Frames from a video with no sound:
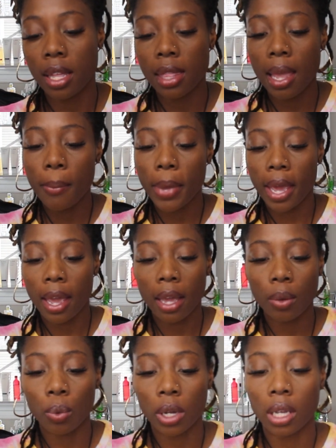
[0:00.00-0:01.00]
In that
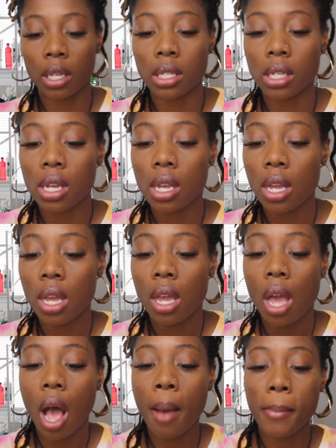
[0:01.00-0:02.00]
bag was
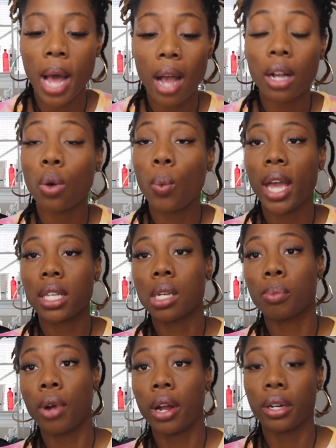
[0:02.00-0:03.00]
a mock
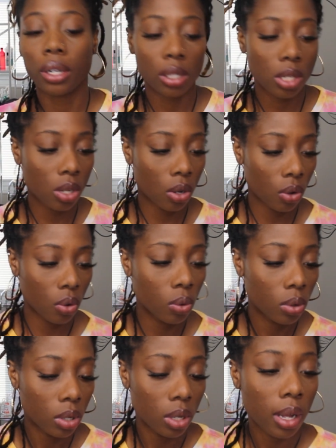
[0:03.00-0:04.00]
waxing product. So,
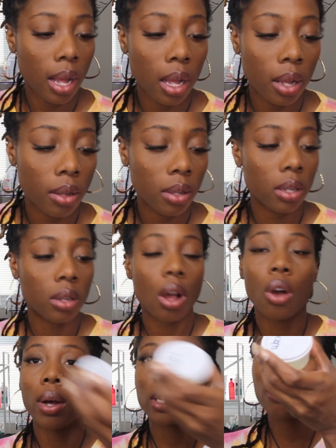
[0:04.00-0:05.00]

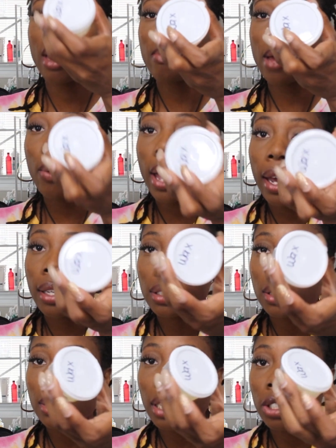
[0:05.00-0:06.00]
oh, I still have my
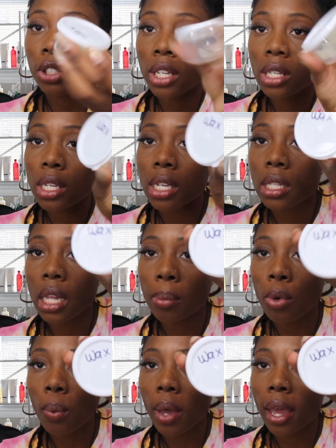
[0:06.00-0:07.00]
wax. As you can see, it's
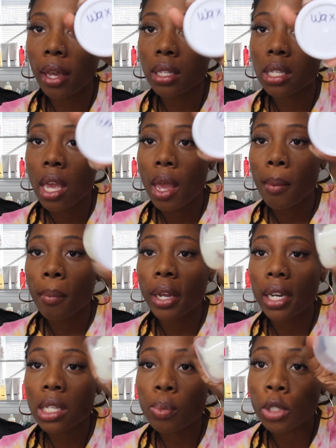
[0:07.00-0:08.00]
labeled wax,
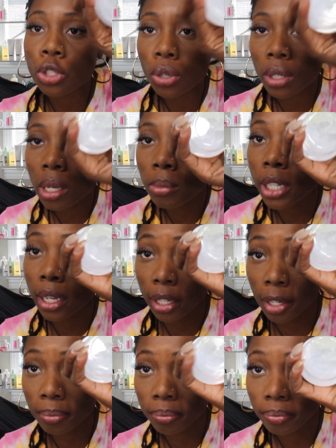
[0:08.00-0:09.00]
but it's petroleum
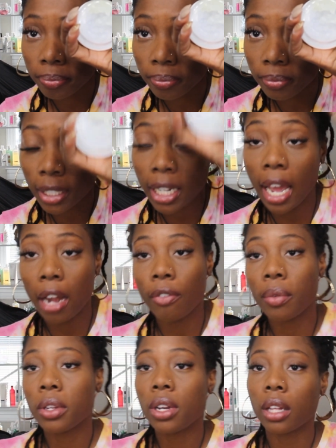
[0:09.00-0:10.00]
jelly. Got it
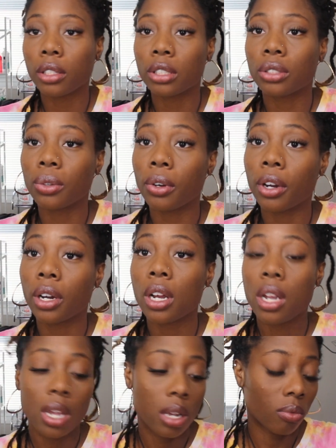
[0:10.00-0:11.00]
from the dollar store.
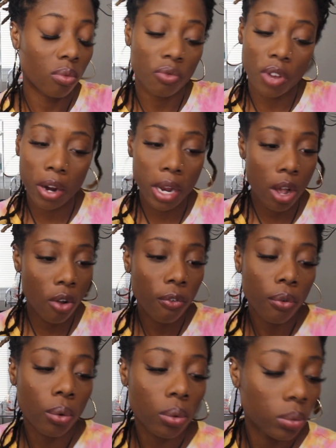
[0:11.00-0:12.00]
Very
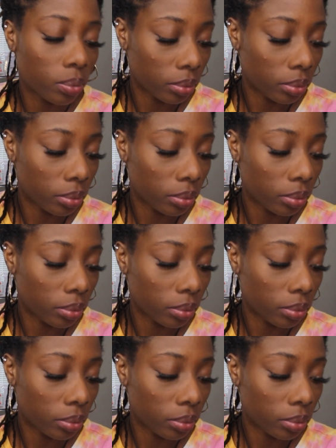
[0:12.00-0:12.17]
helpful,